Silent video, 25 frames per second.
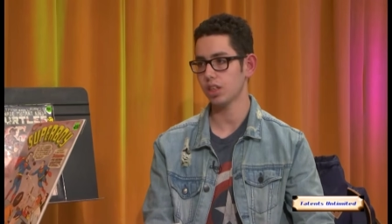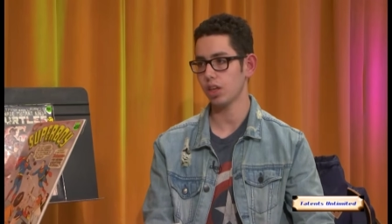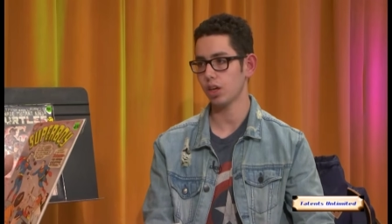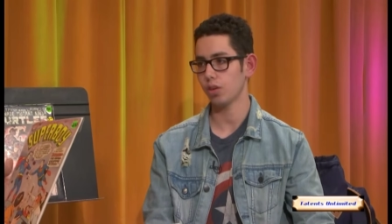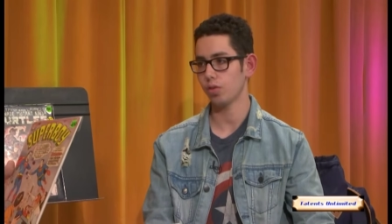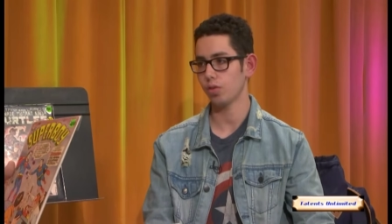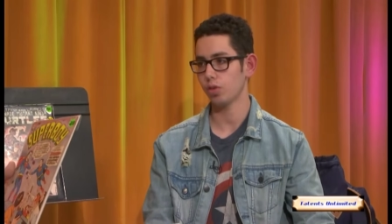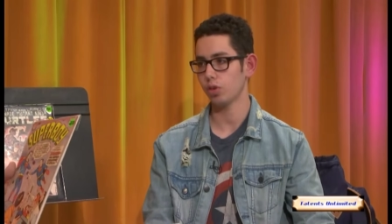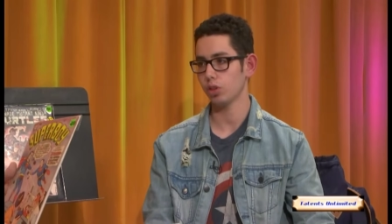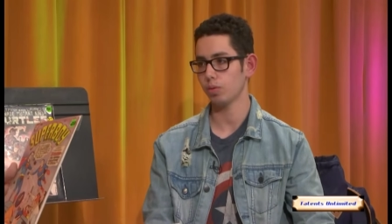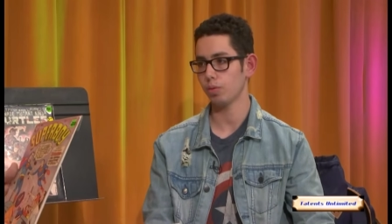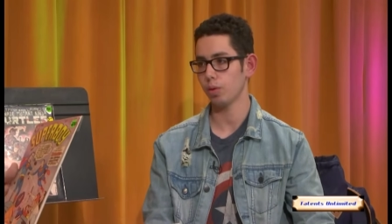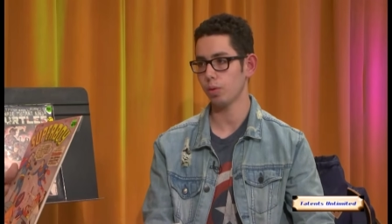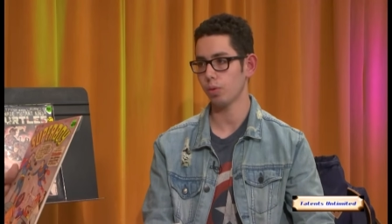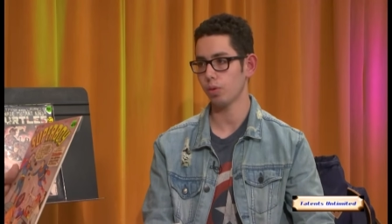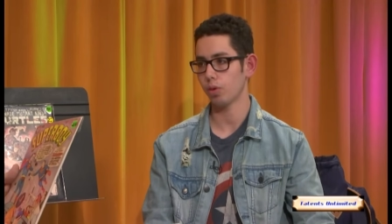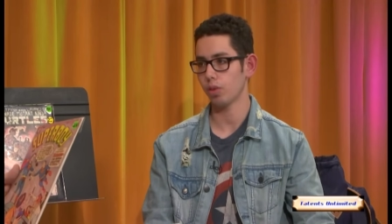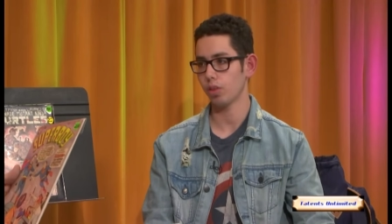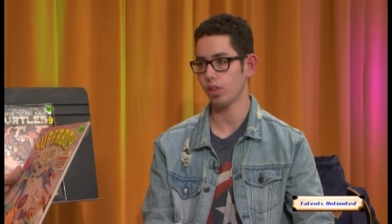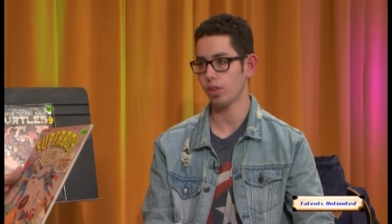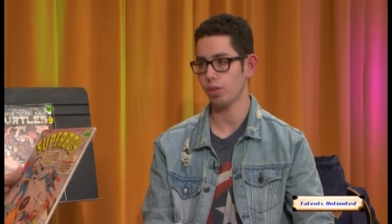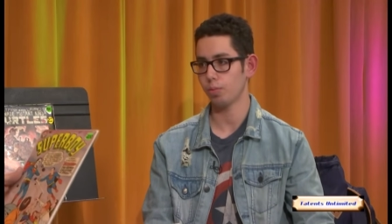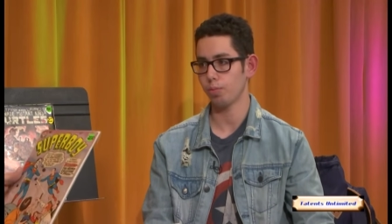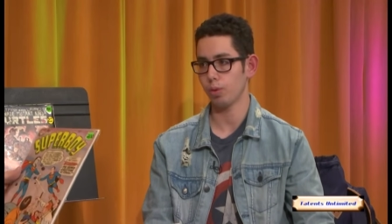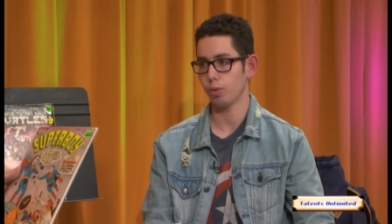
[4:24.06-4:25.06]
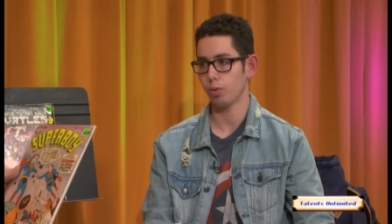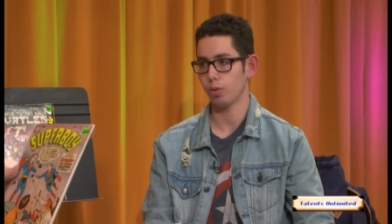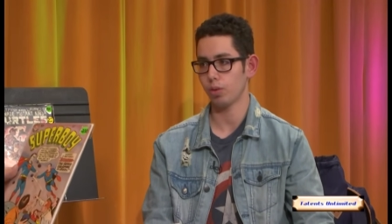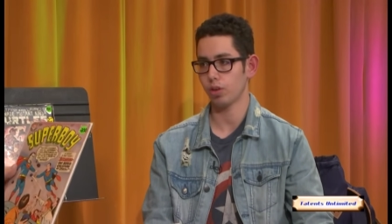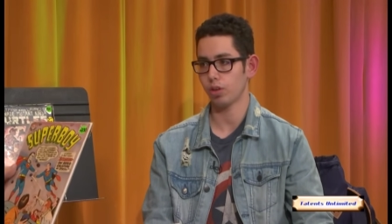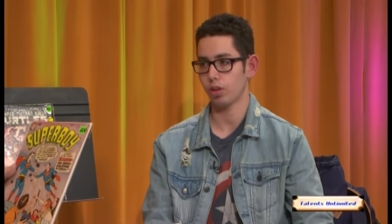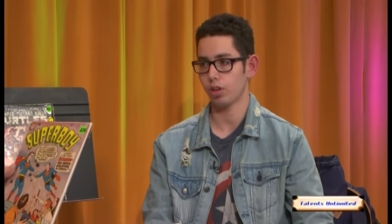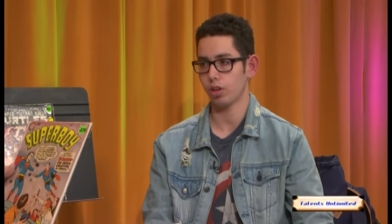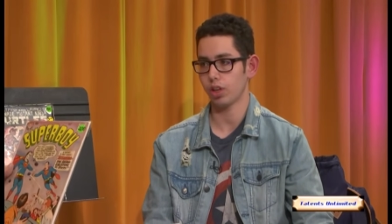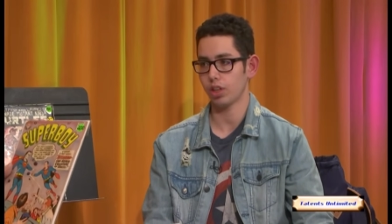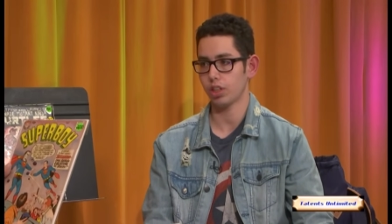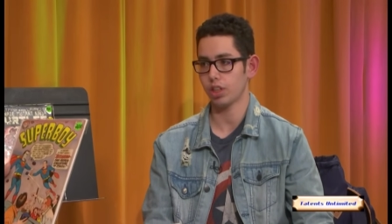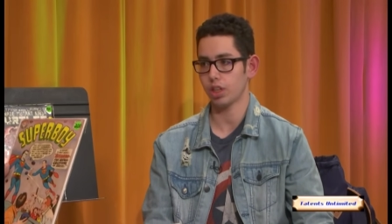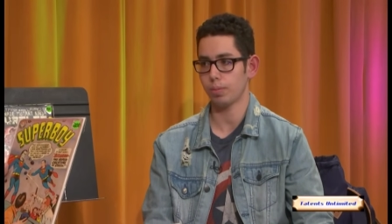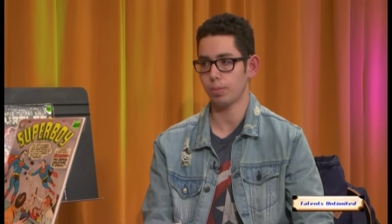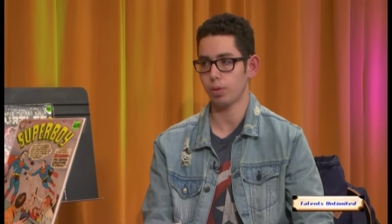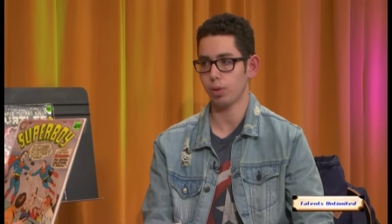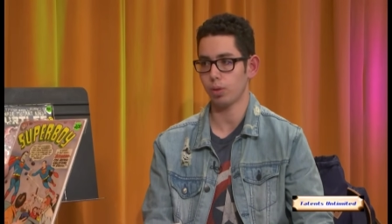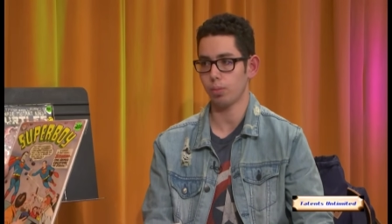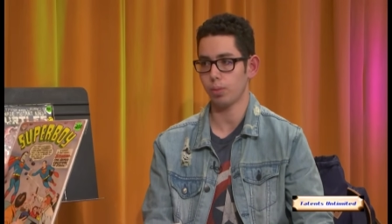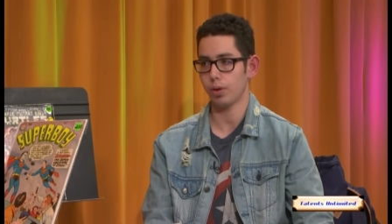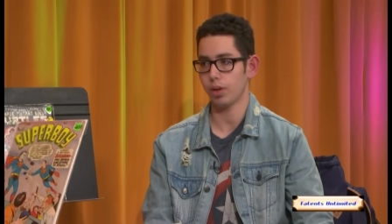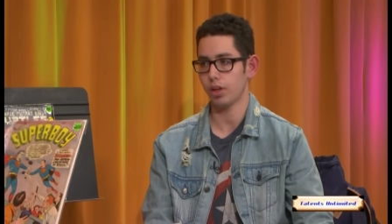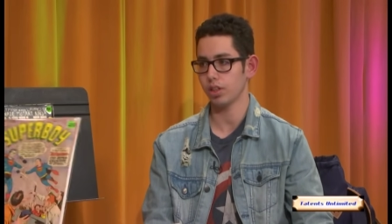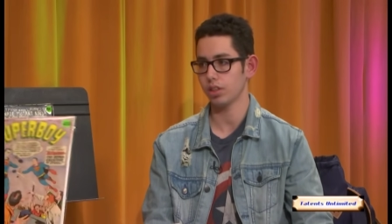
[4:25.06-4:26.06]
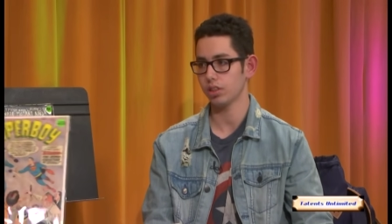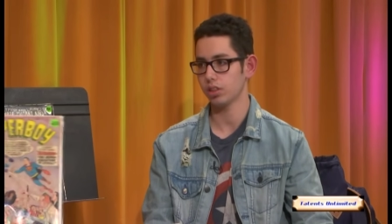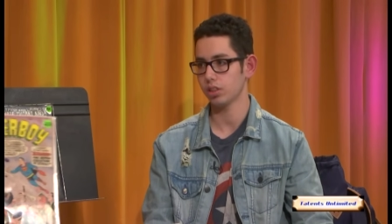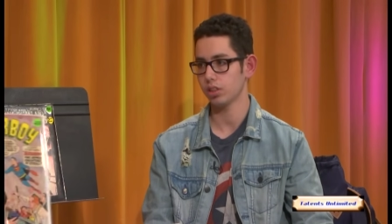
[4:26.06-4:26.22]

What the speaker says: a centerfold, it'd be worth like double the price.